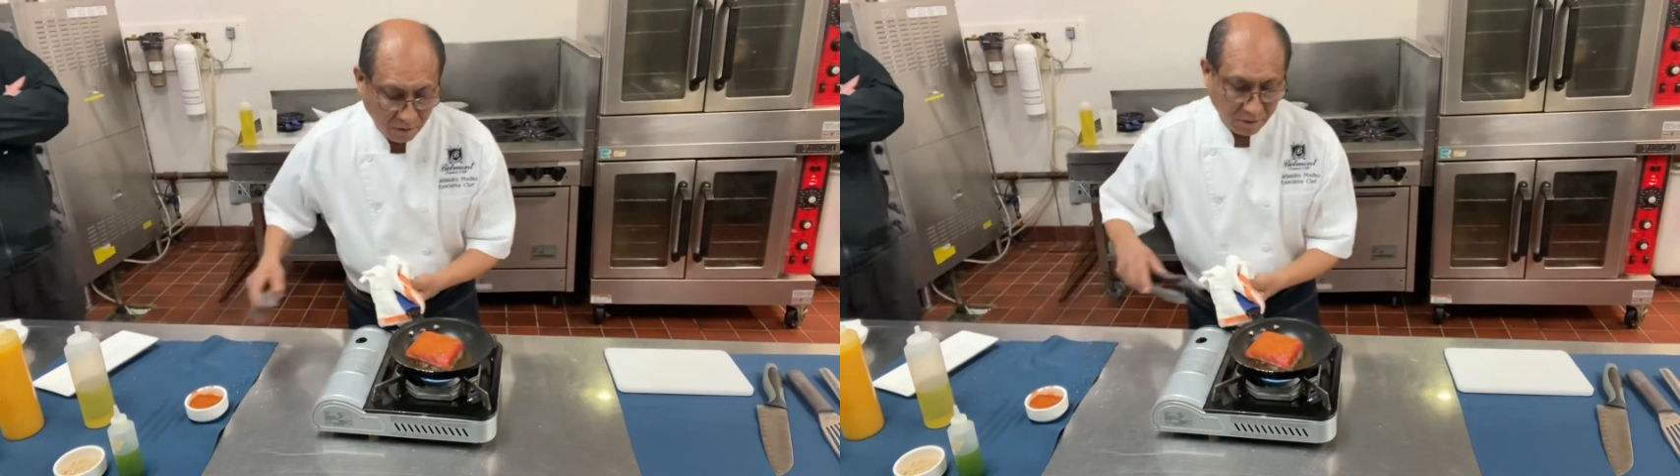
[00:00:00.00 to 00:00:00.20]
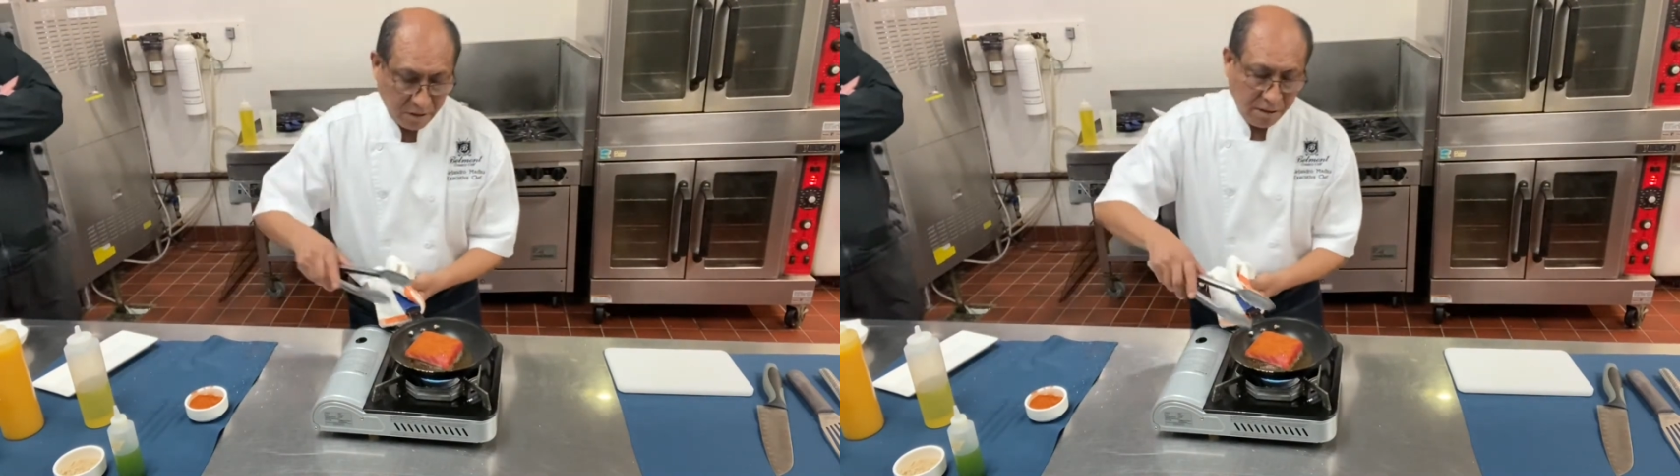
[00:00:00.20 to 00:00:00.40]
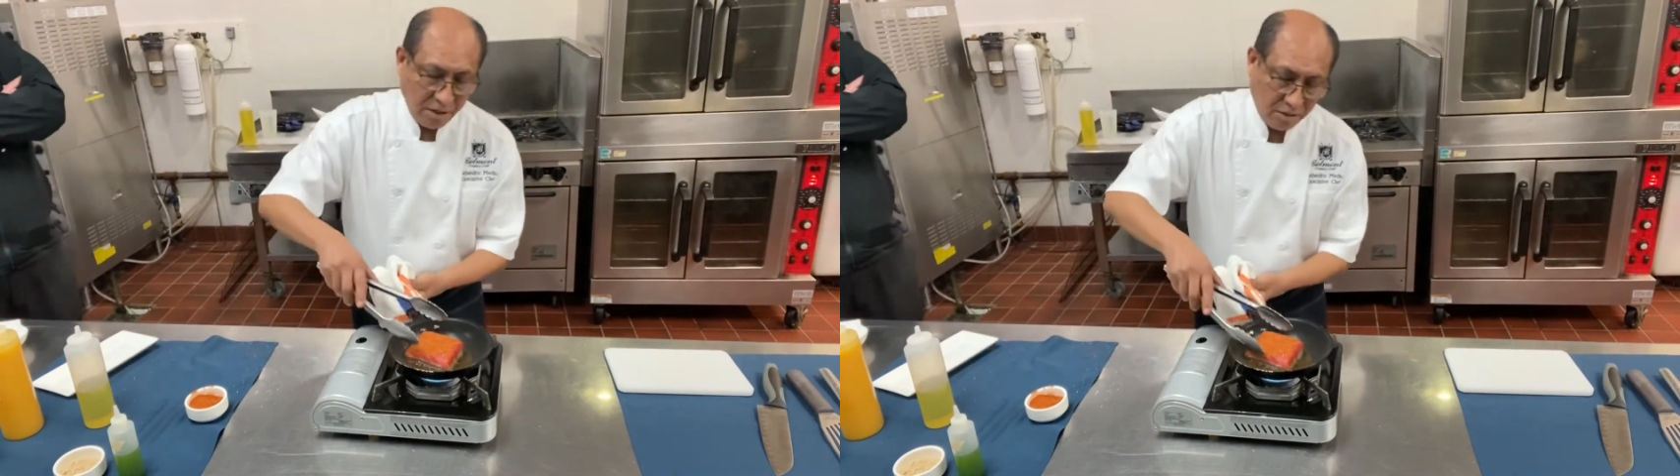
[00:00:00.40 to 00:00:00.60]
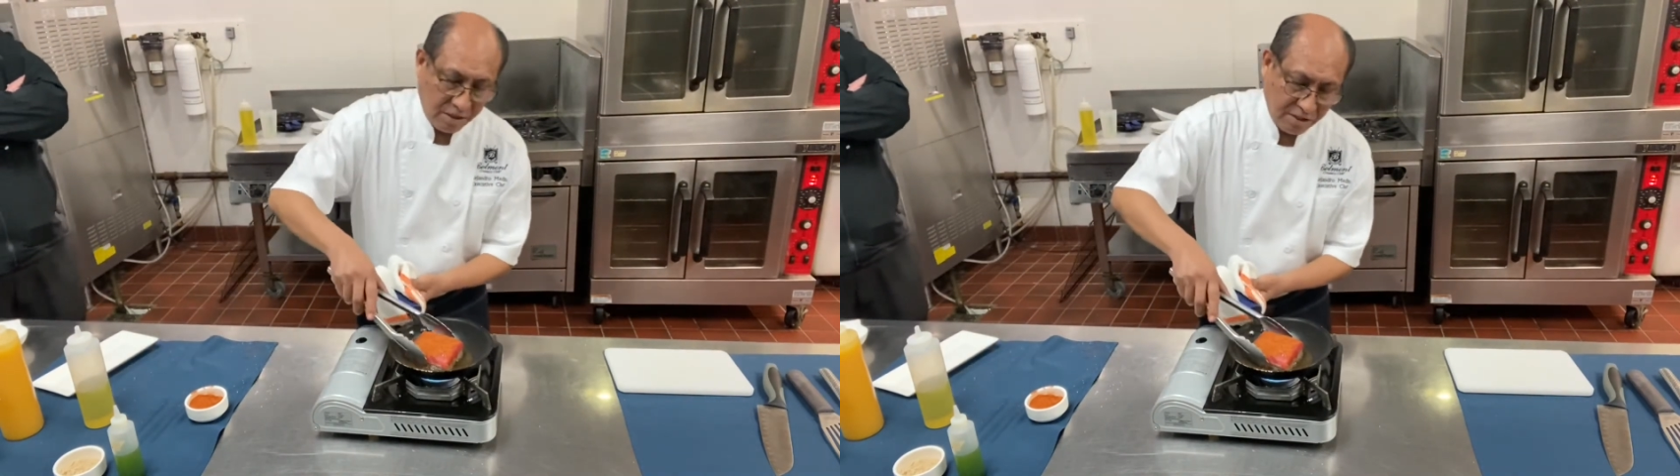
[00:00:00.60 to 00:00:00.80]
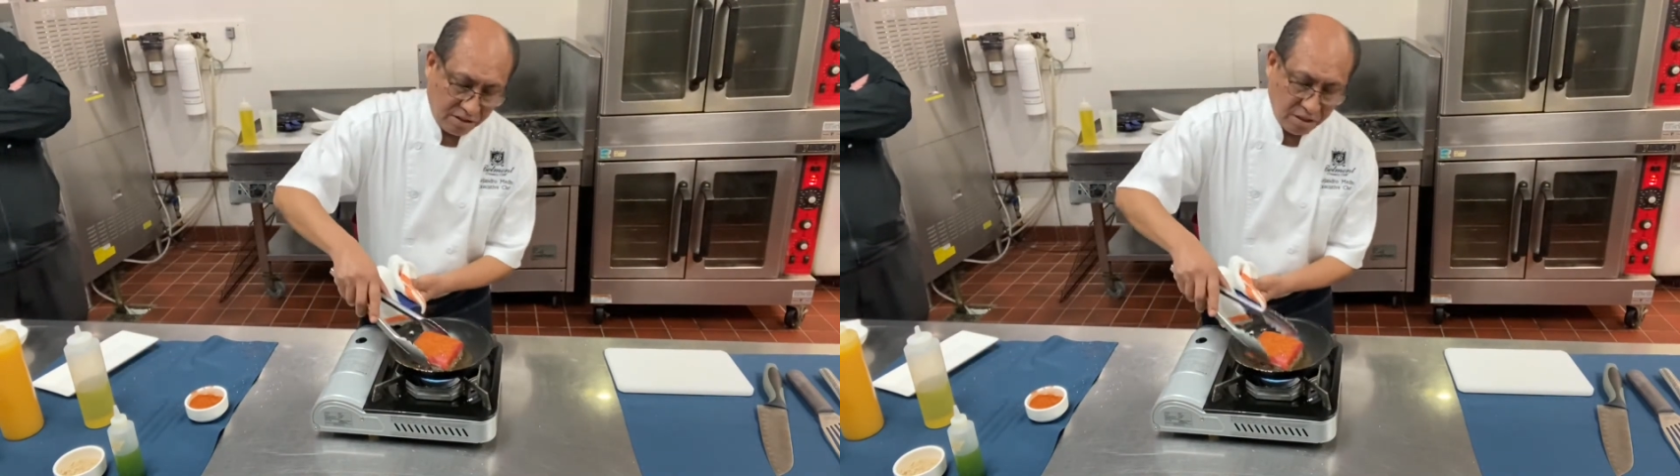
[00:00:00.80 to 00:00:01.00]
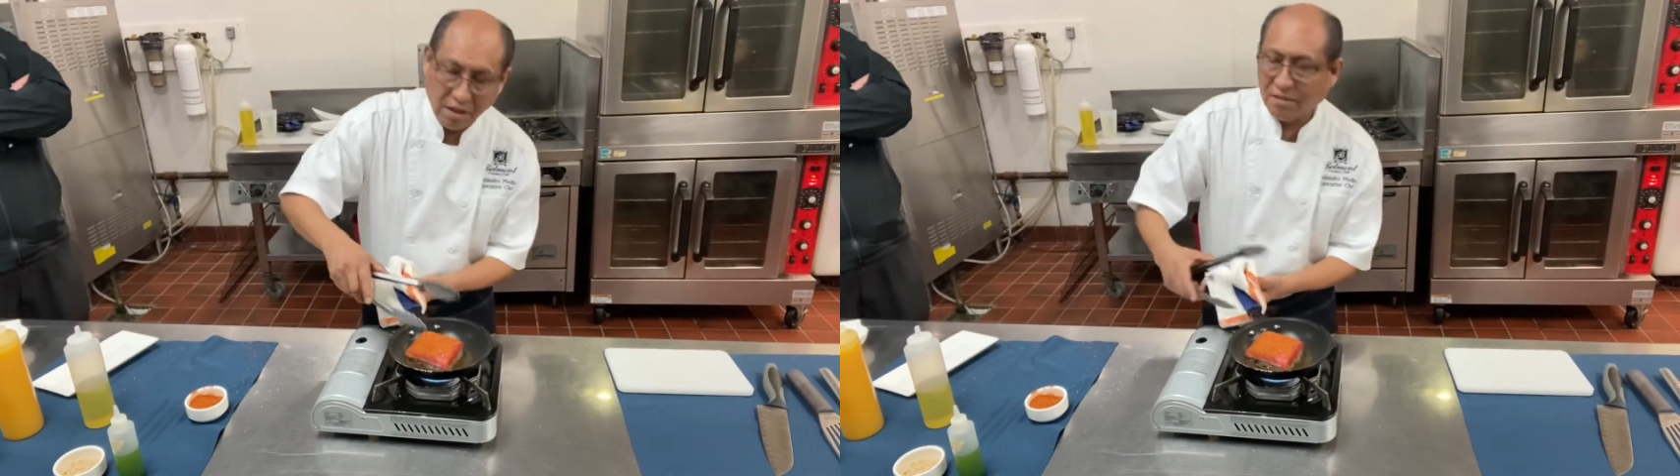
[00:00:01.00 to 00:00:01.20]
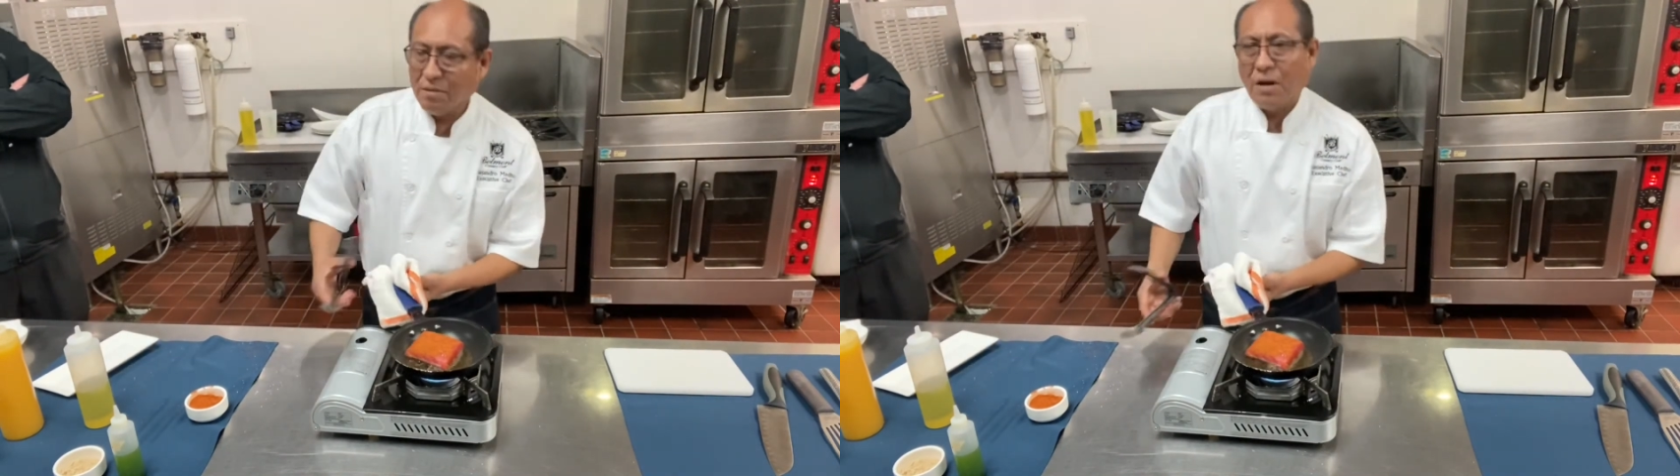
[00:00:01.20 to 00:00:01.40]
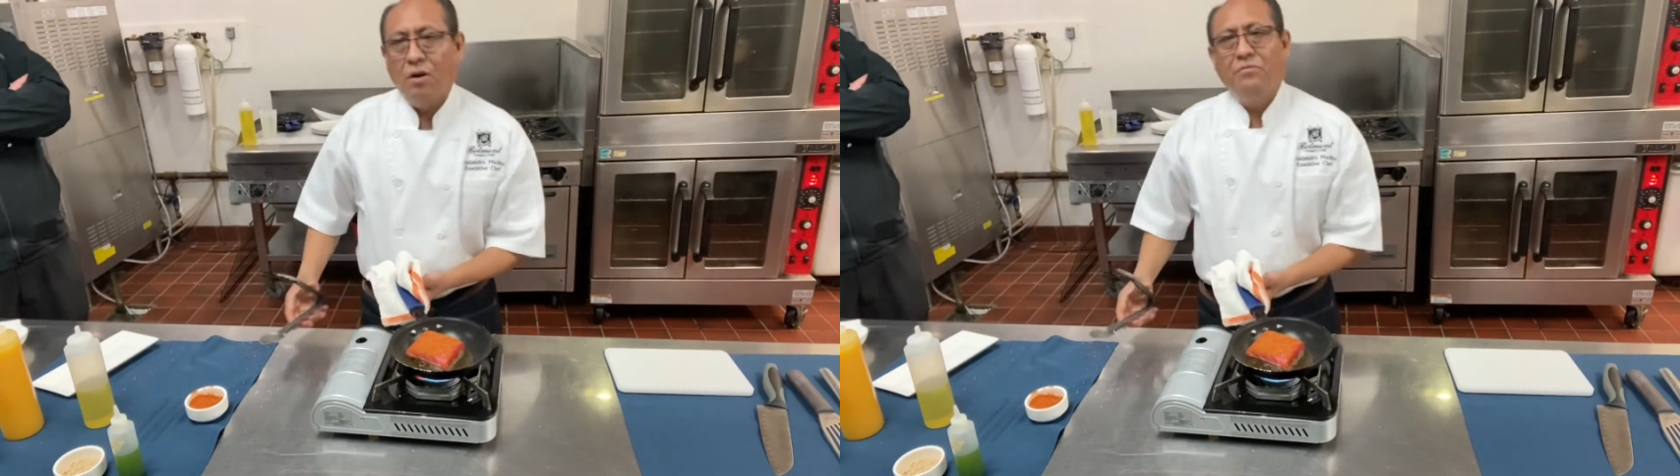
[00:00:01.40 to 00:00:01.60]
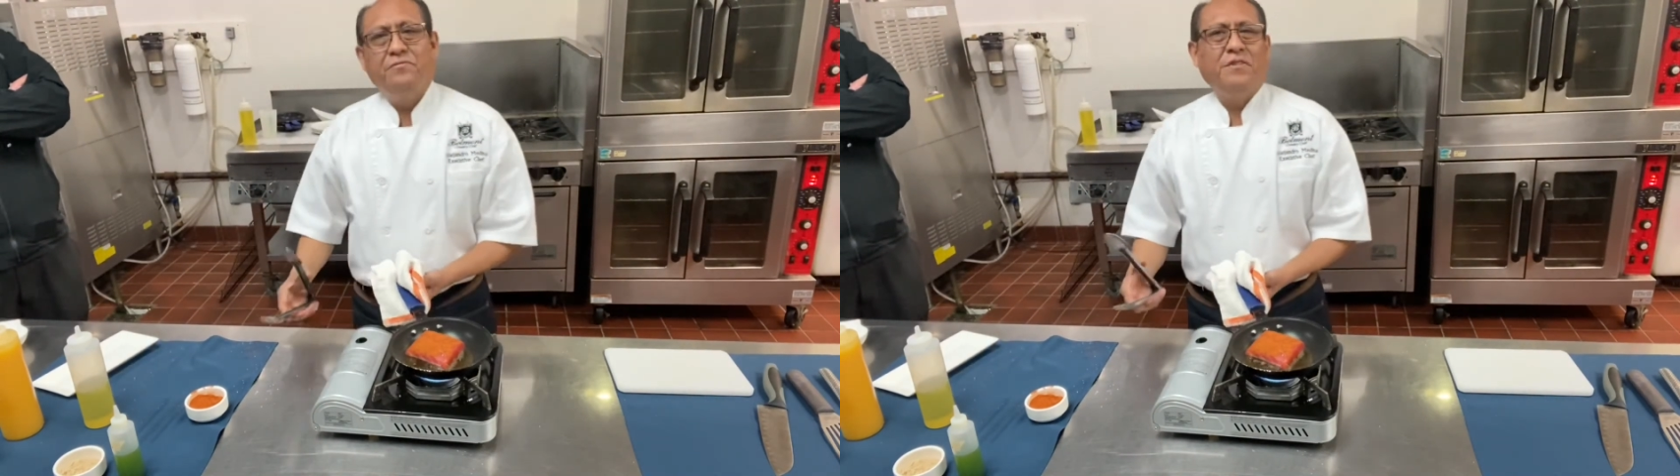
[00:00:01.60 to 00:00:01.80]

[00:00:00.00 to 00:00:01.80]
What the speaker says: Okay, now let's see, it's about